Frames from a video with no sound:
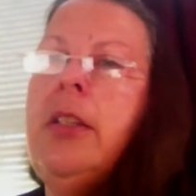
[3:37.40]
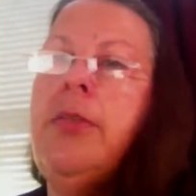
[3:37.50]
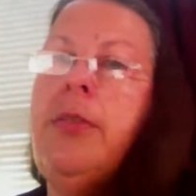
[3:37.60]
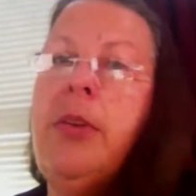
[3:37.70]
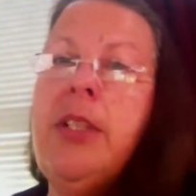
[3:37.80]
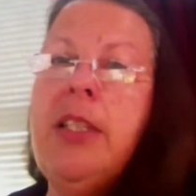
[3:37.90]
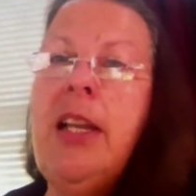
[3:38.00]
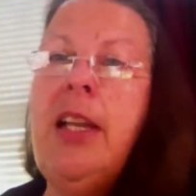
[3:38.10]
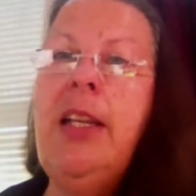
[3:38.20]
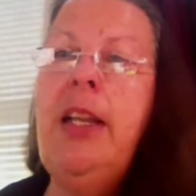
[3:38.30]
focus
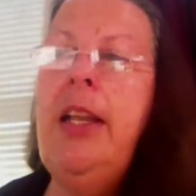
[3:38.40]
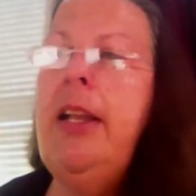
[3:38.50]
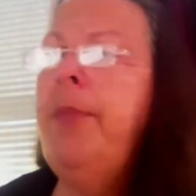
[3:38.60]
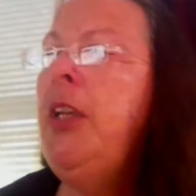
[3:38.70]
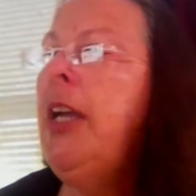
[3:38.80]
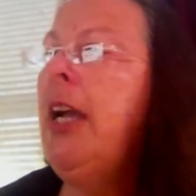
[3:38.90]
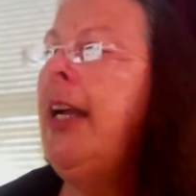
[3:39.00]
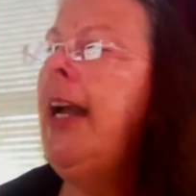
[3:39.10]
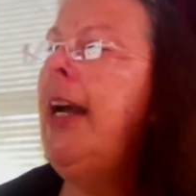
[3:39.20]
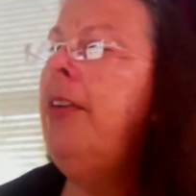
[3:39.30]
on, you
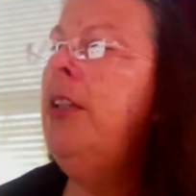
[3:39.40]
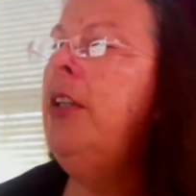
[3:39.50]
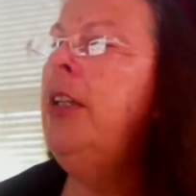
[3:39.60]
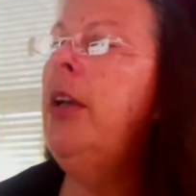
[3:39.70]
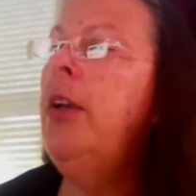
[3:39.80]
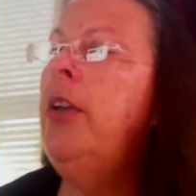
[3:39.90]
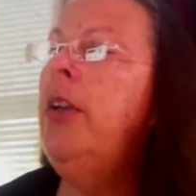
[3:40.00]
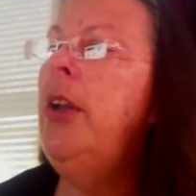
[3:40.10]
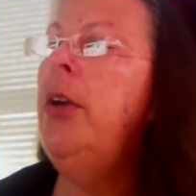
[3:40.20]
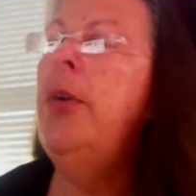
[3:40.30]
kind of have to look at,
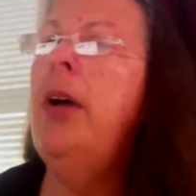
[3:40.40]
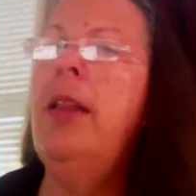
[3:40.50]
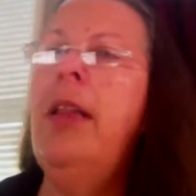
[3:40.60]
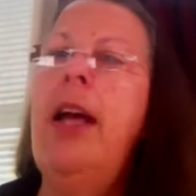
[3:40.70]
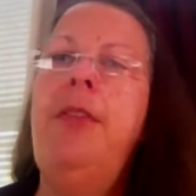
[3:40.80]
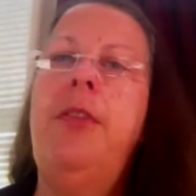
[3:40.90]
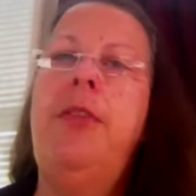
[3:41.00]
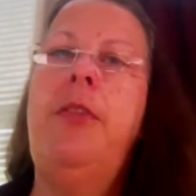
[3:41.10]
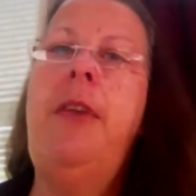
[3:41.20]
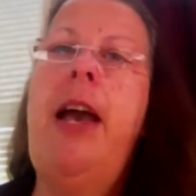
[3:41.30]
a lot of
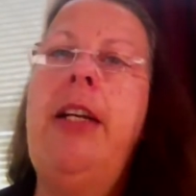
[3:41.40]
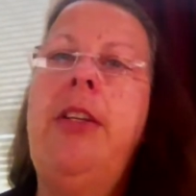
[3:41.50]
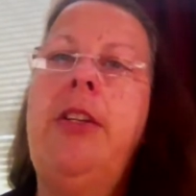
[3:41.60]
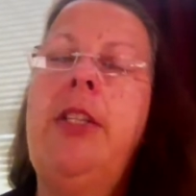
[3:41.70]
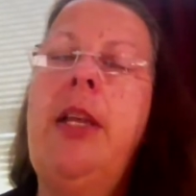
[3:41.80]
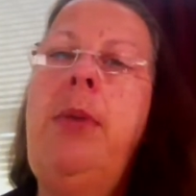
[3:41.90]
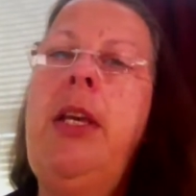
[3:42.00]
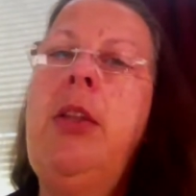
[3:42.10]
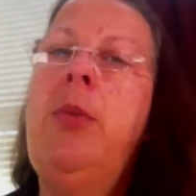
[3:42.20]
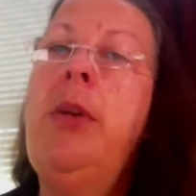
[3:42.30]
different factors and
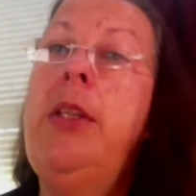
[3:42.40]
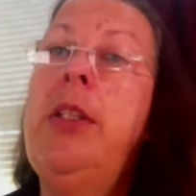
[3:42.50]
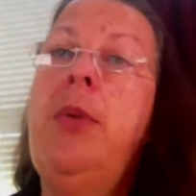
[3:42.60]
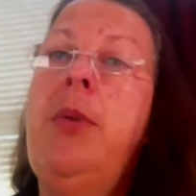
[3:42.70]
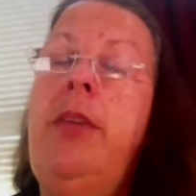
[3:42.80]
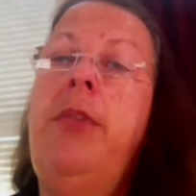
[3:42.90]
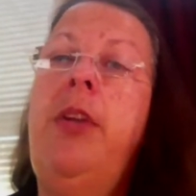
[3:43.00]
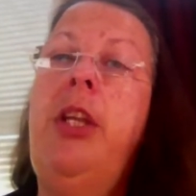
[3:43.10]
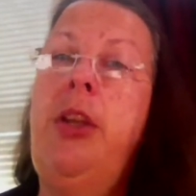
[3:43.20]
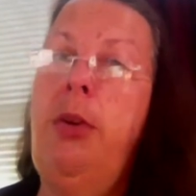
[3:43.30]
pick the one that's right for
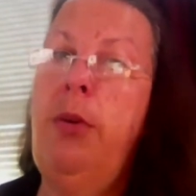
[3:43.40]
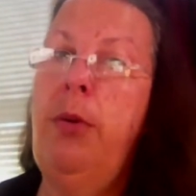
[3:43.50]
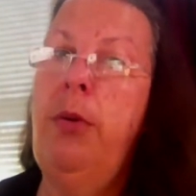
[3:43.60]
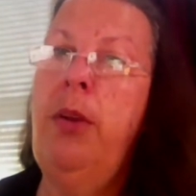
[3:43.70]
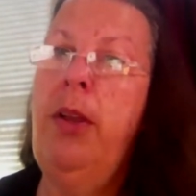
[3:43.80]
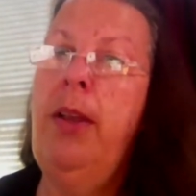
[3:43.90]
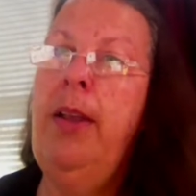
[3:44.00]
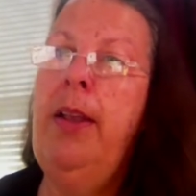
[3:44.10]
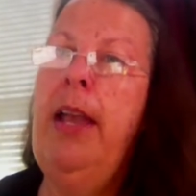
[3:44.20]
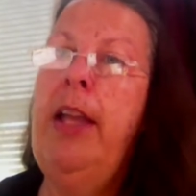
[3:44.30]
you
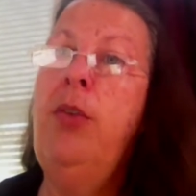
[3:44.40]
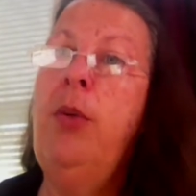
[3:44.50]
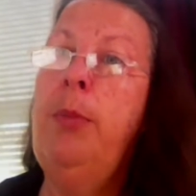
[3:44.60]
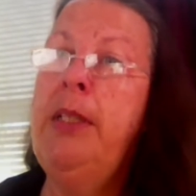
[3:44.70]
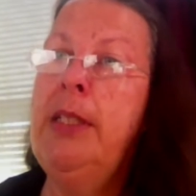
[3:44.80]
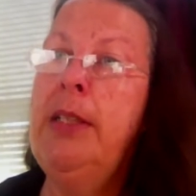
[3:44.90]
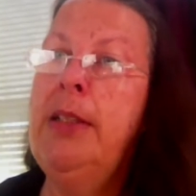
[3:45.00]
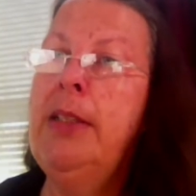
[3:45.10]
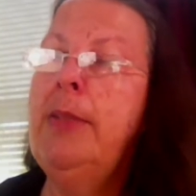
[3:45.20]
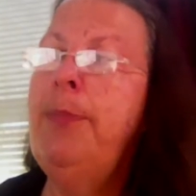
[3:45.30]
and your
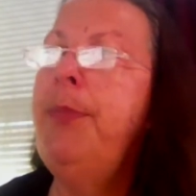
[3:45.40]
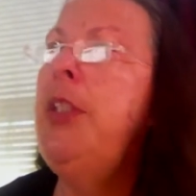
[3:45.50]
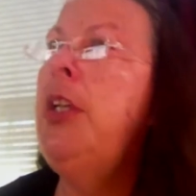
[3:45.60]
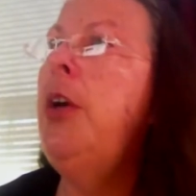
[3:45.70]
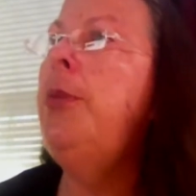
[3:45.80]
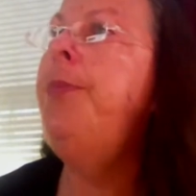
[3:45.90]
business. So